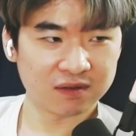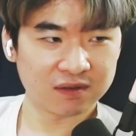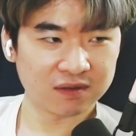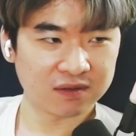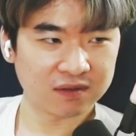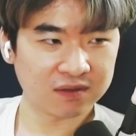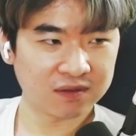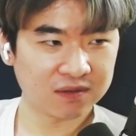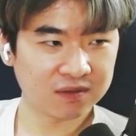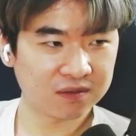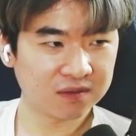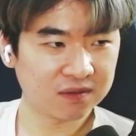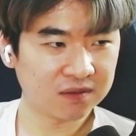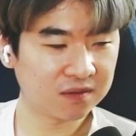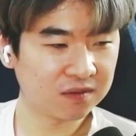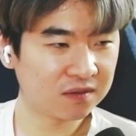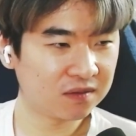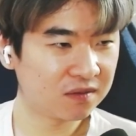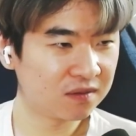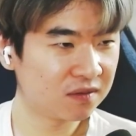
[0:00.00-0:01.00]

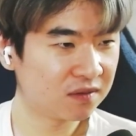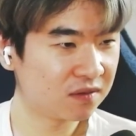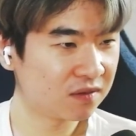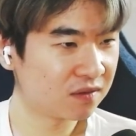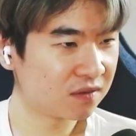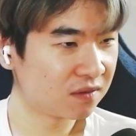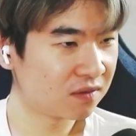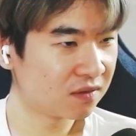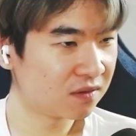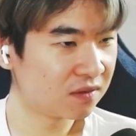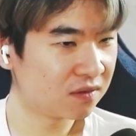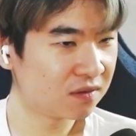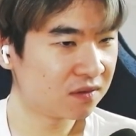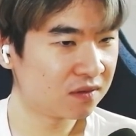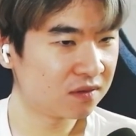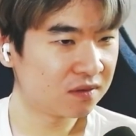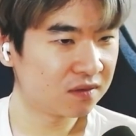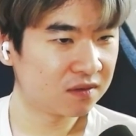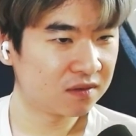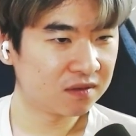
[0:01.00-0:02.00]

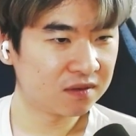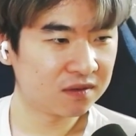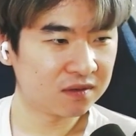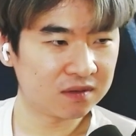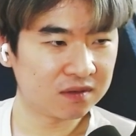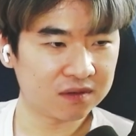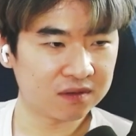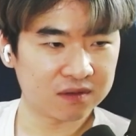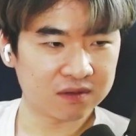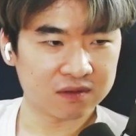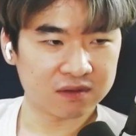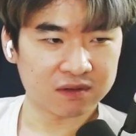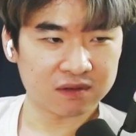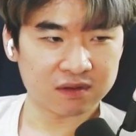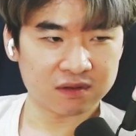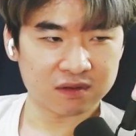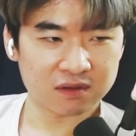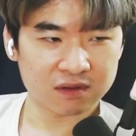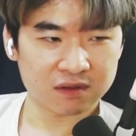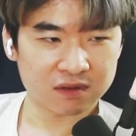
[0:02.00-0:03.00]

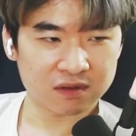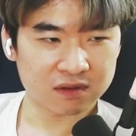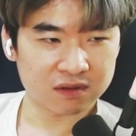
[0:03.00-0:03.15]
(silence)